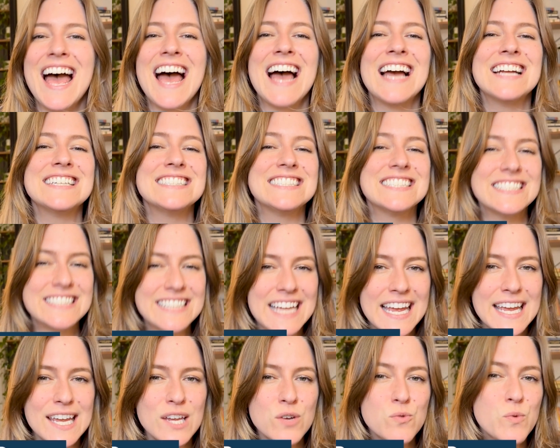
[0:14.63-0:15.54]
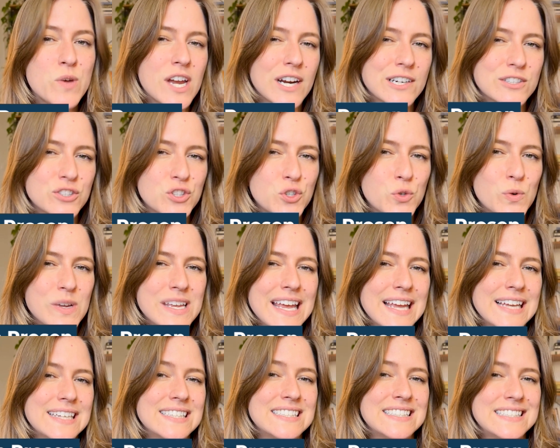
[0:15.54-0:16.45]
and today we are doing
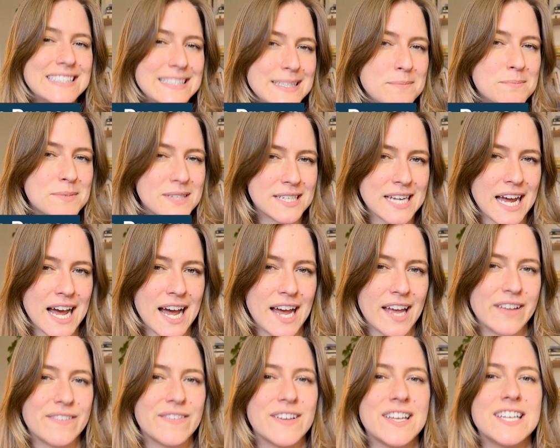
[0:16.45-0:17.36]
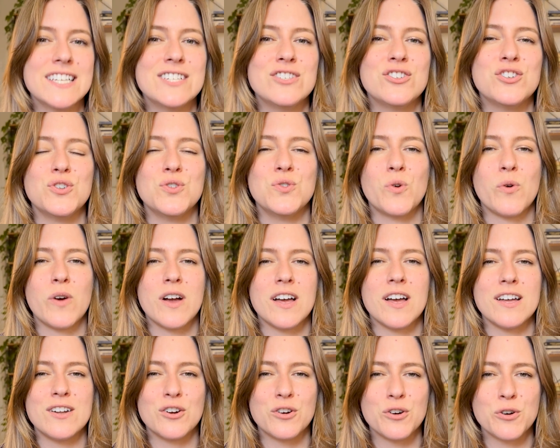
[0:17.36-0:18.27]
a deep dive into
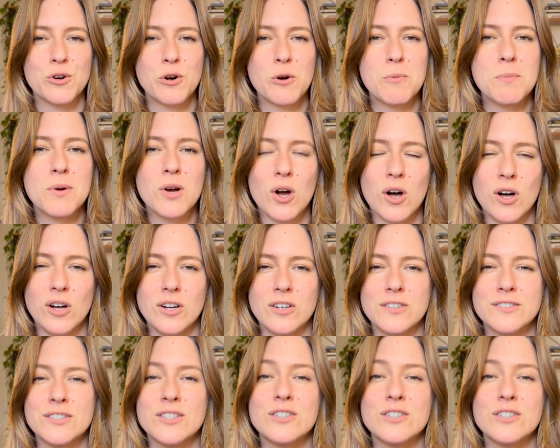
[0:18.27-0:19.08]
an herb called